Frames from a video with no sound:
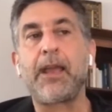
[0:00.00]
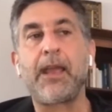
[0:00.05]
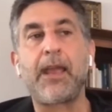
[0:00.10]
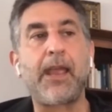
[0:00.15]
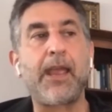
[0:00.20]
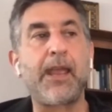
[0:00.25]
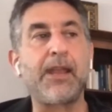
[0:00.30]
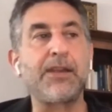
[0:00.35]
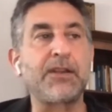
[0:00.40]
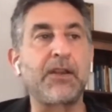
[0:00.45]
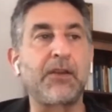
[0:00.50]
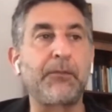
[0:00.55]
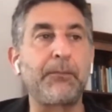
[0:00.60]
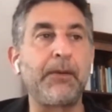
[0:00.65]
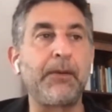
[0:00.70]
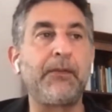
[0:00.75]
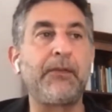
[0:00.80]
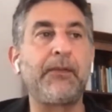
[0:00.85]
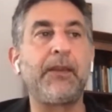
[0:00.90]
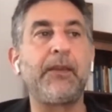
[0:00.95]

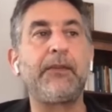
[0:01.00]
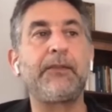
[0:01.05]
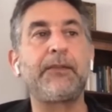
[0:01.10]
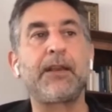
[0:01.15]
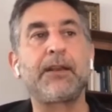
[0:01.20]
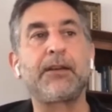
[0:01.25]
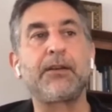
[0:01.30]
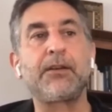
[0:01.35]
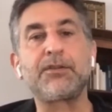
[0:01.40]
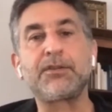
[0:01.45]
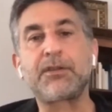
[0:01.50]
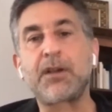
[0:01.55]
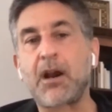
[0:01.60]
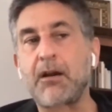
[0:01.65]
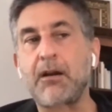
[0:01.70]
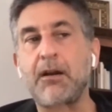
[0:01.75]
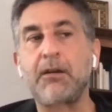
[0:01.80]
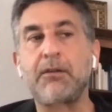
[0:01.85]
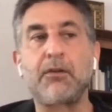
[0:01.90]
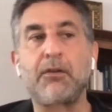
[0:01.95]
HSBC, Standard
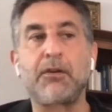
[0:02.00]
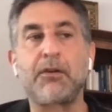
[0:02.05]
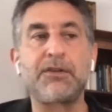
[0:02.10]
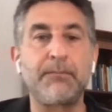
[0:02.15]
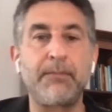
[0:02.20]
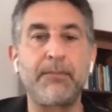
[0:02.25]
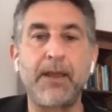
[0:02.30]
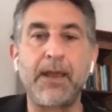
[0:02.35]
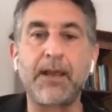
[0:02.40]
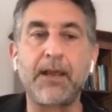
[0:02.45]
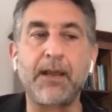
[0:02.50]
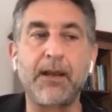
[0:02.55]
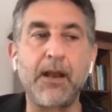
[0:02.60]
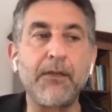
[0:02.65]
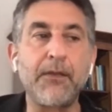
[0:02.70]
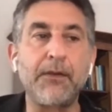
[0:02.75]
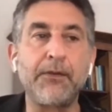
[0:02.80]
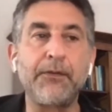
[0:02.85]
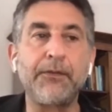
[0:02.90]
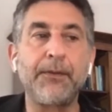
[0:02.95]
Chartered, Deutsche Bank, and
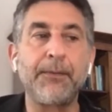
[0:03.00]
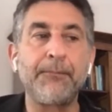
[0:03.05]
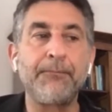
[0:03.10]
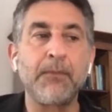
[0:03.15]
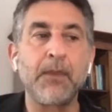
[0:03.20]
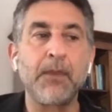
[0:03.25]
others.